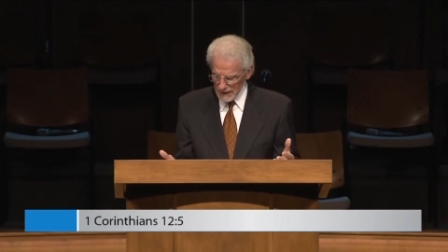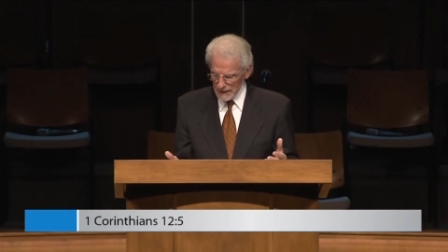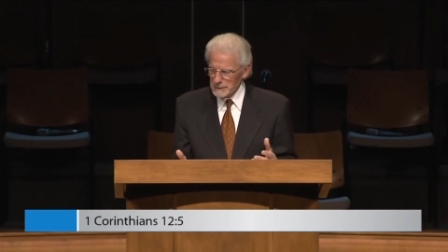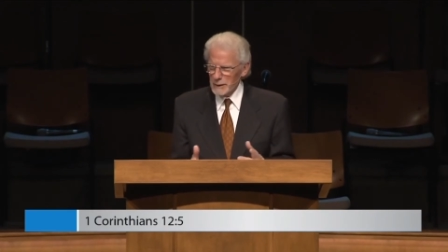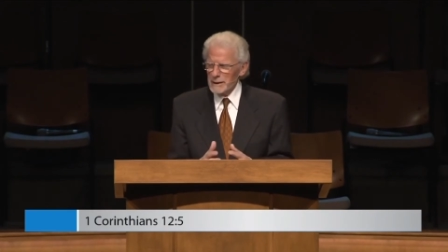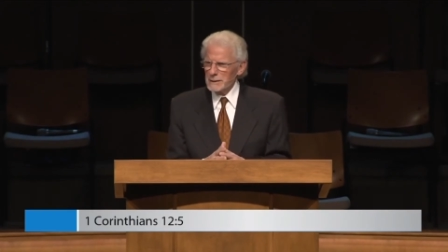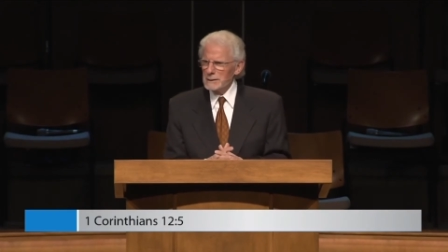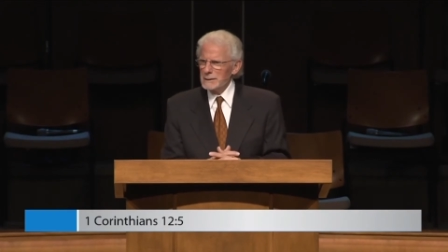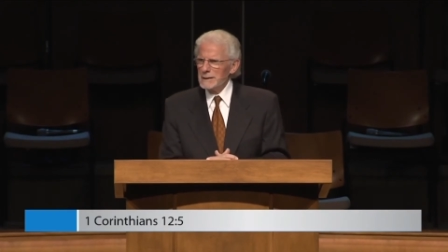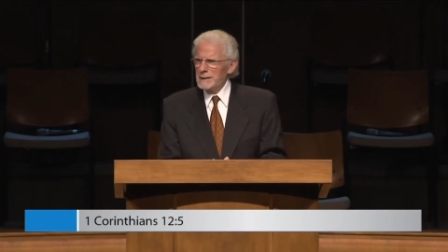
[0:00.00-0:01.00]
Uh,
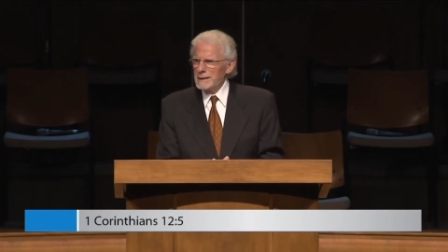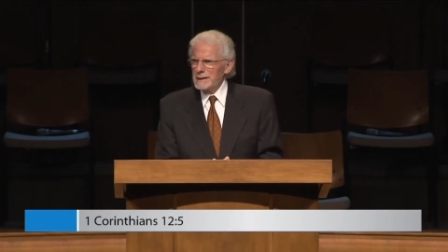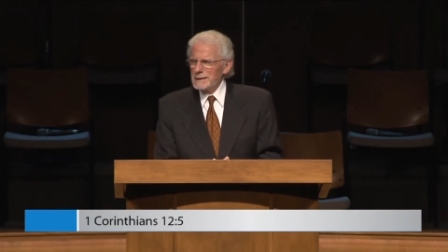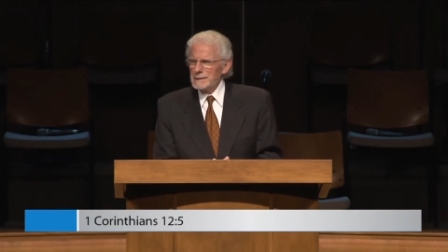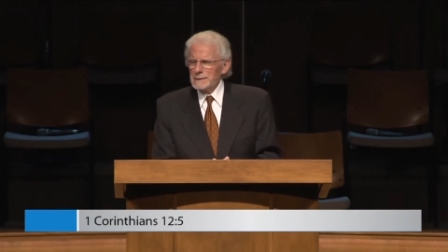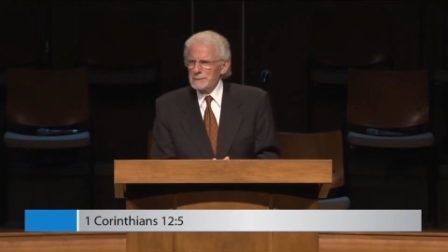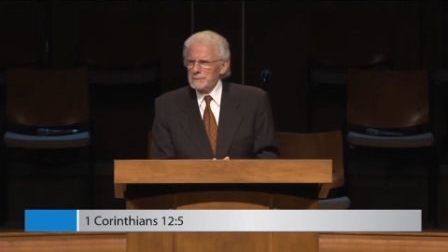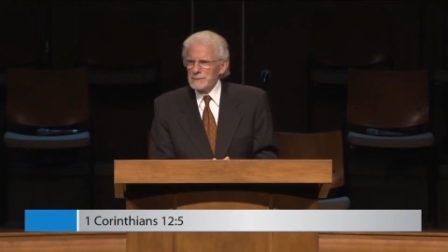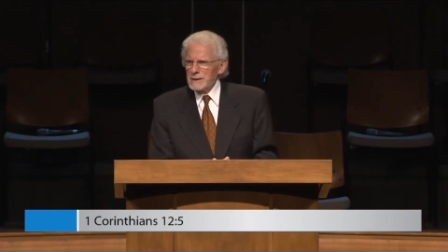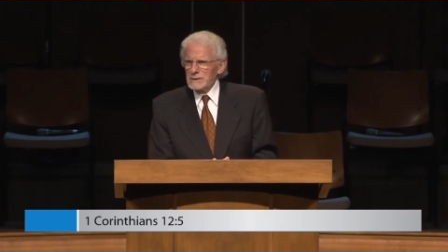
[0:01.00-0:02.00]
well,
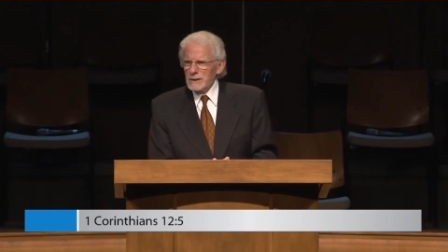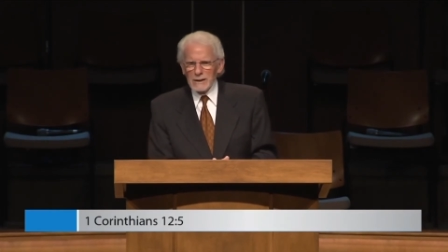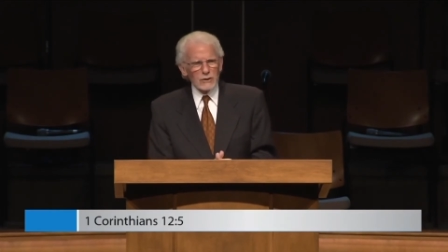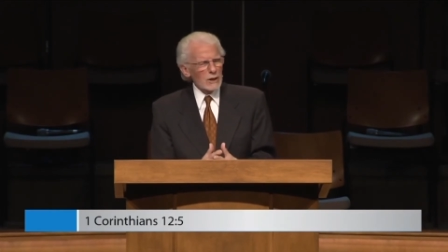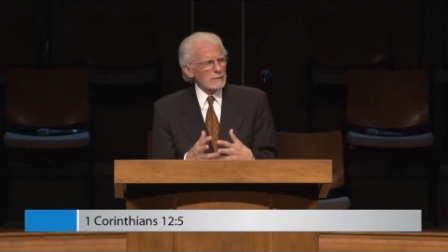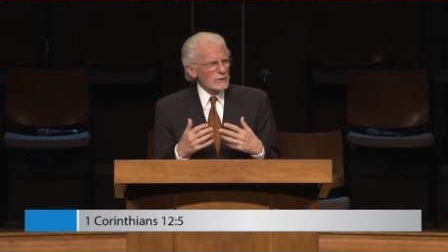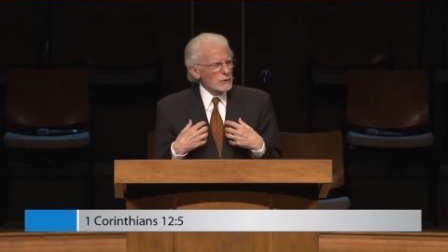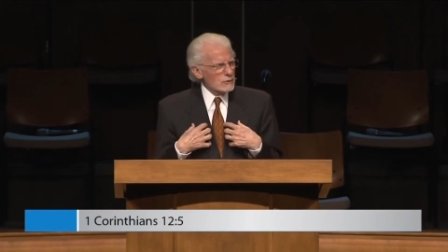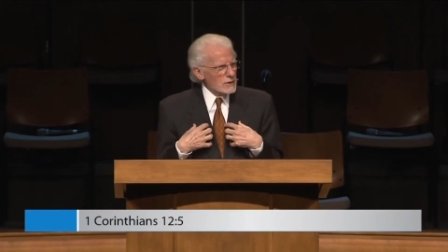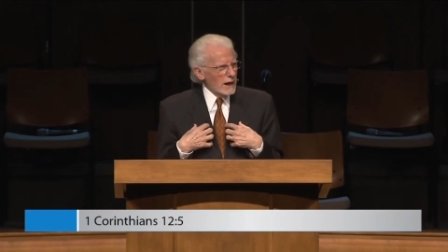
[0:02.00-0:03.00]
it's not serving
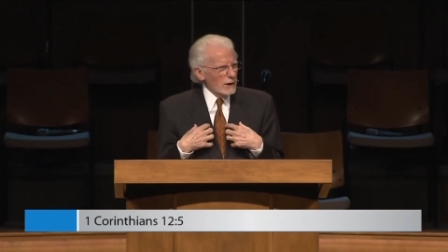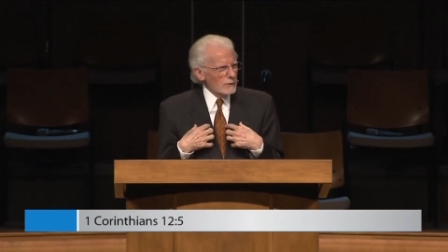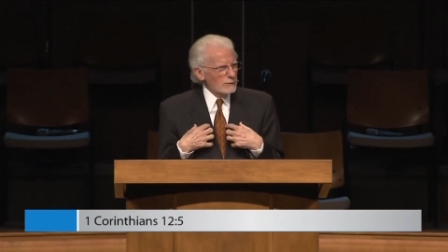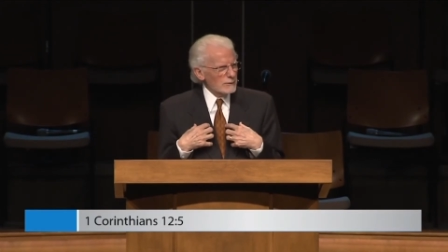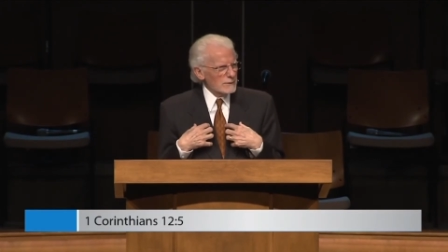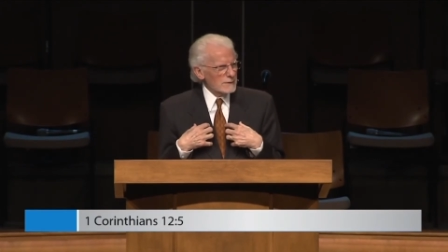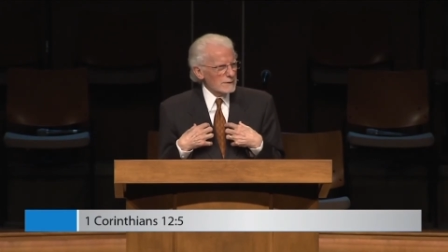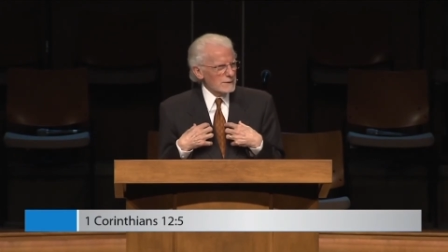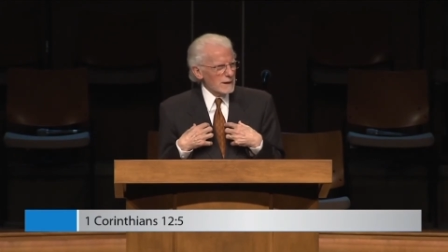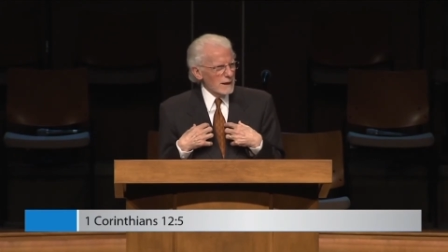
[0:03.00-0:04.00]
yourself.
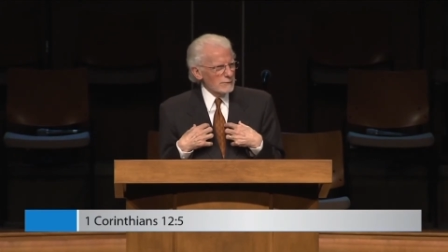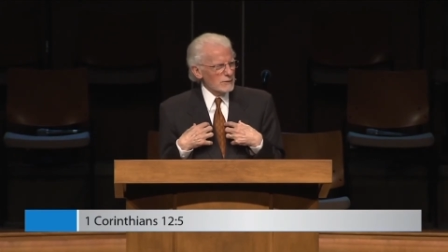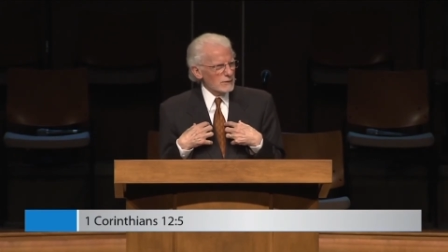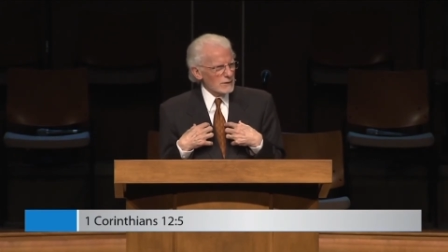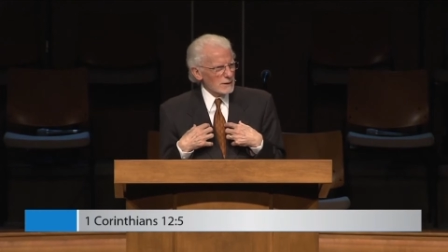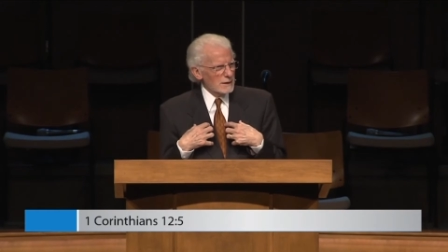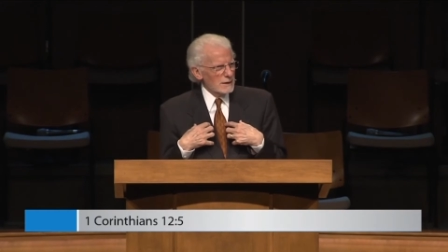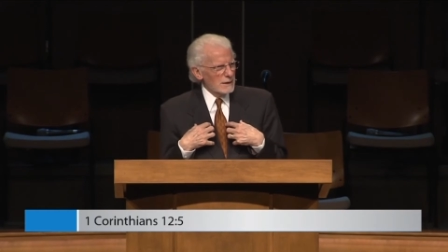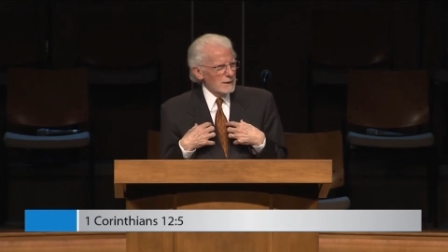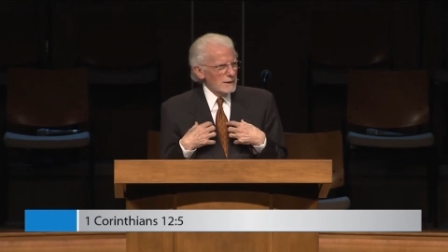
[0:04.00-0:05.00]
The gifts,
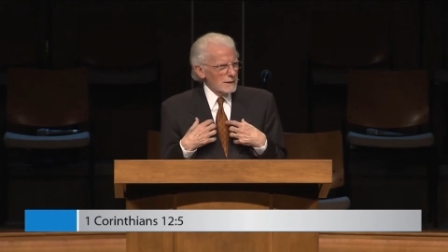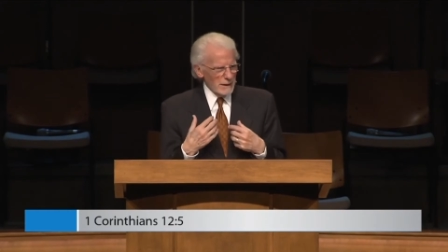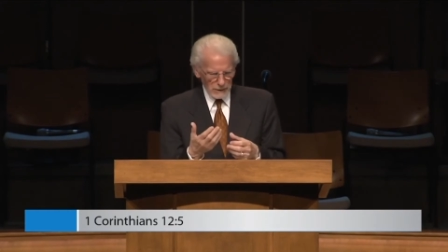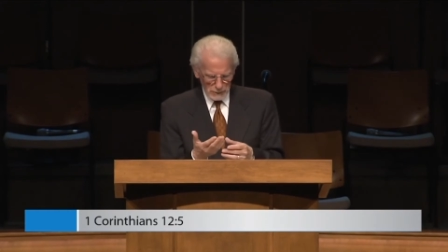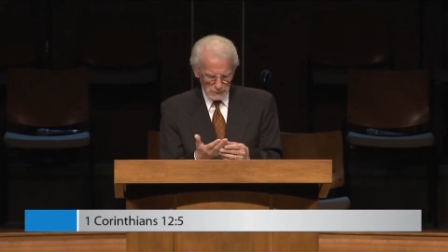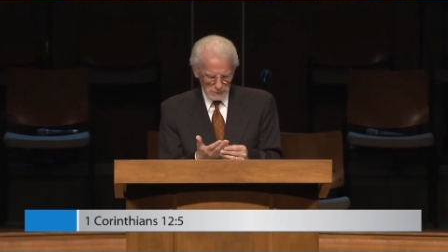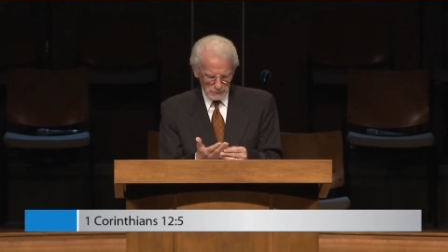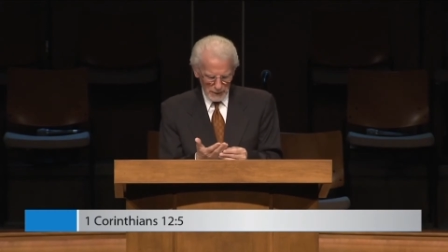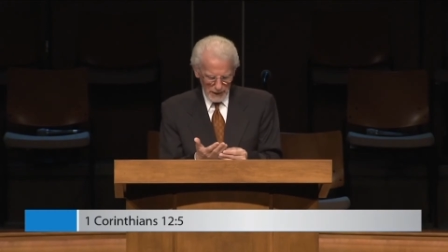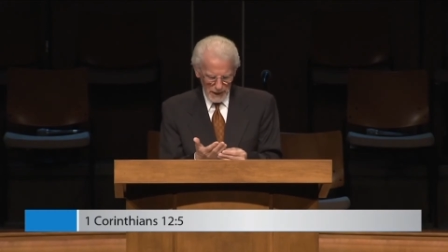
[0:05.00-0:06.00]
you know,
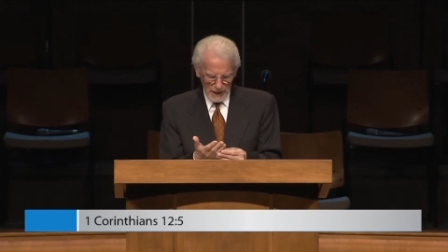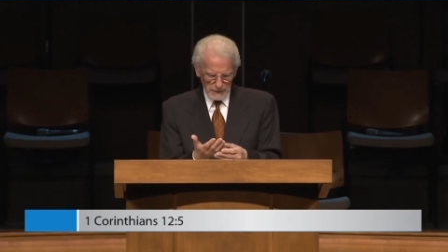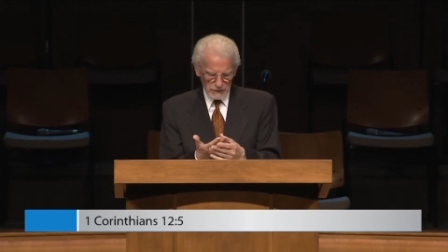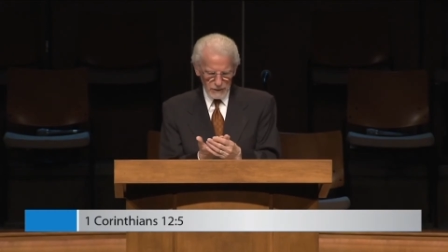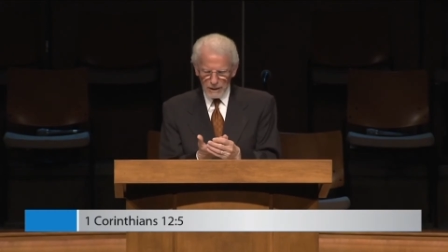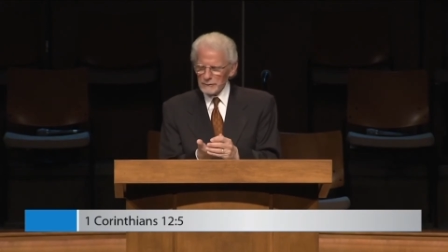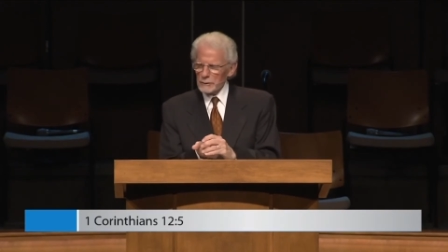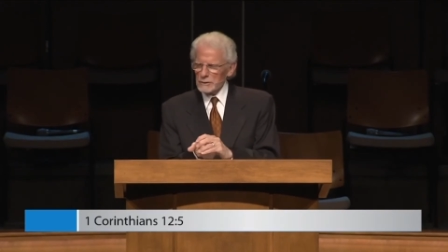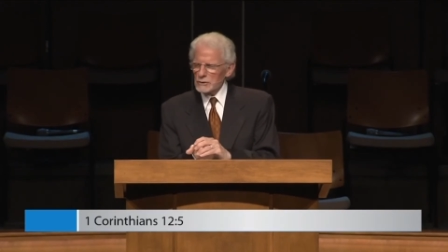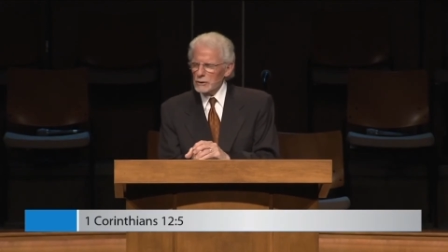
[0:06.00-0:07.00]
my hand is not
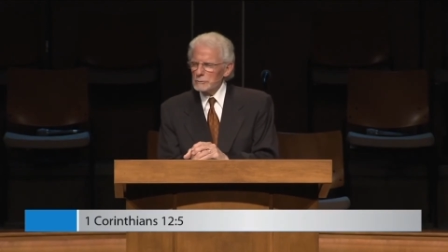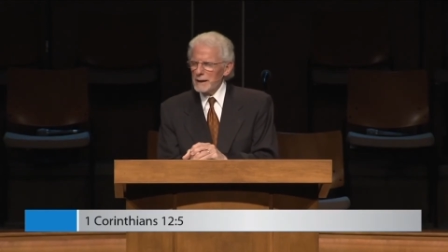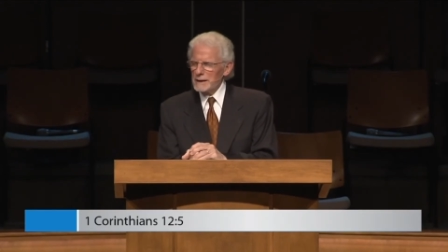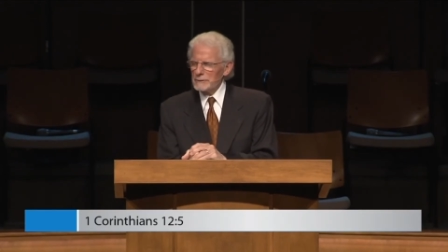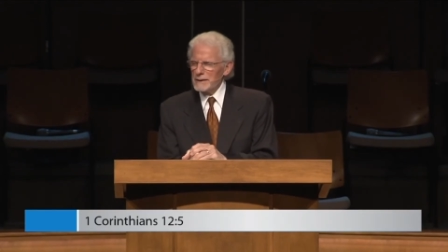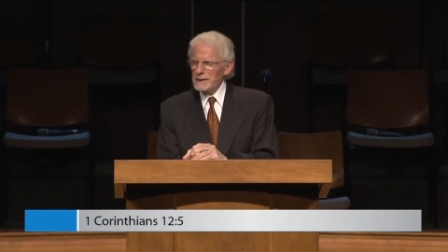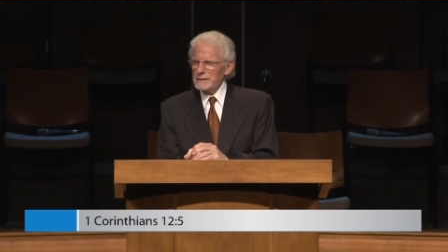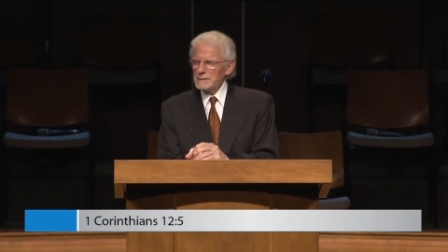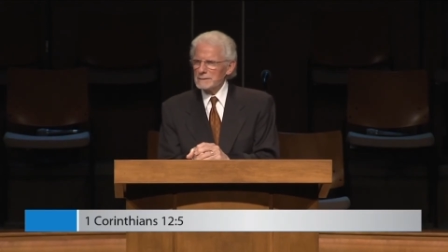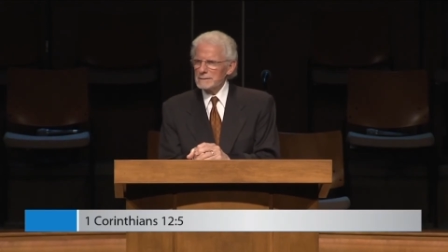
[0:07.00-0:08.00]
for its own benefit.
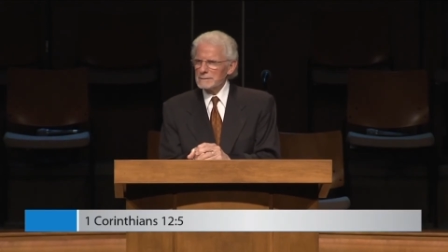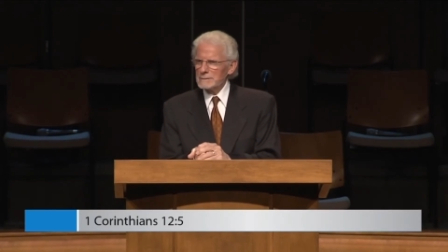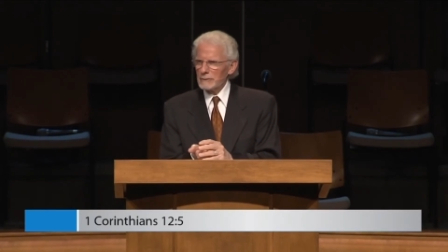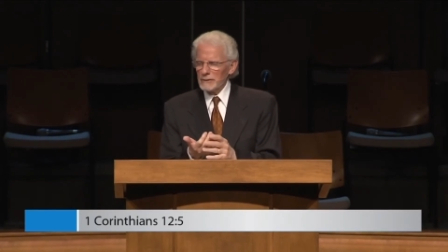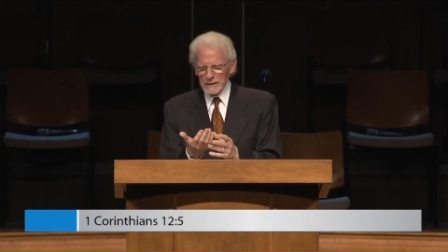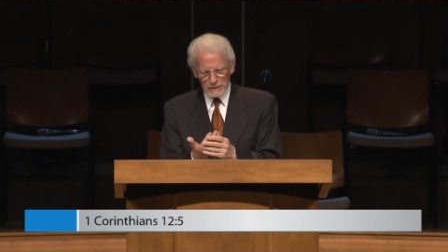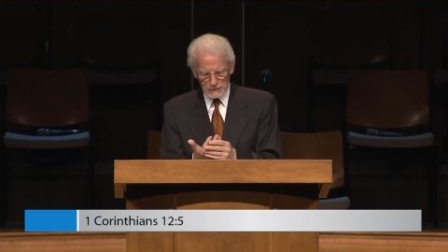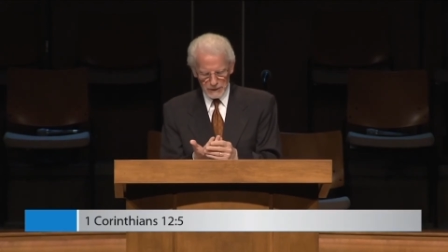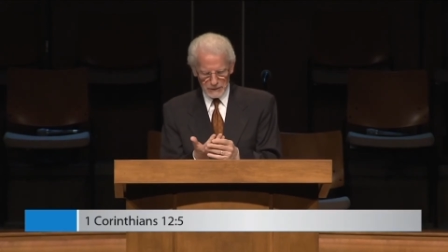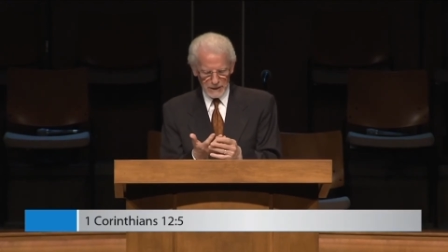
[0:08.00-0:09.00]
The
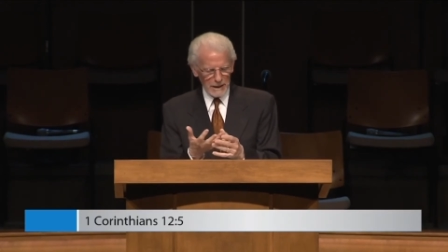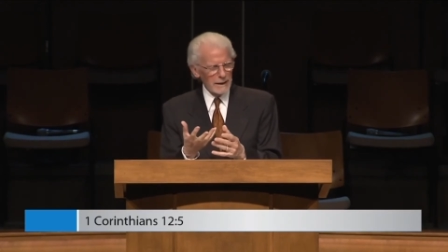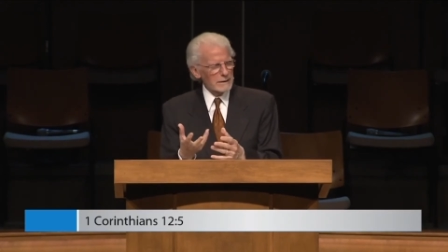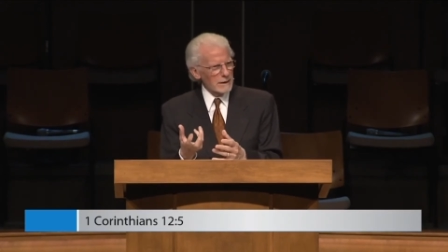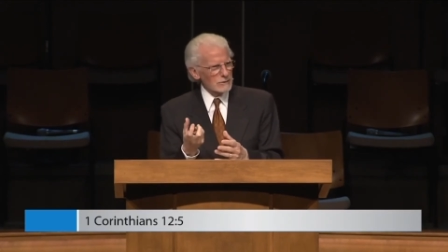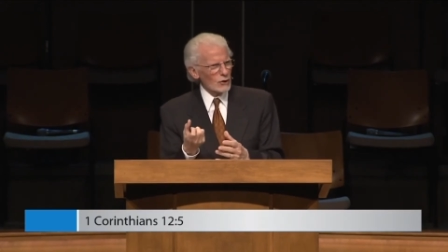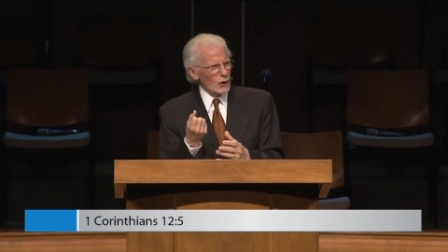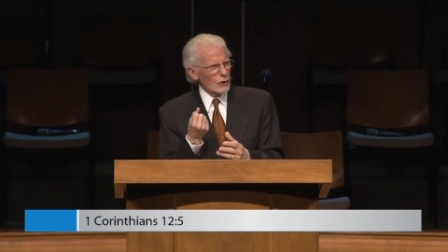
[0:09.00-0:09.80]
fingers on the hand, that's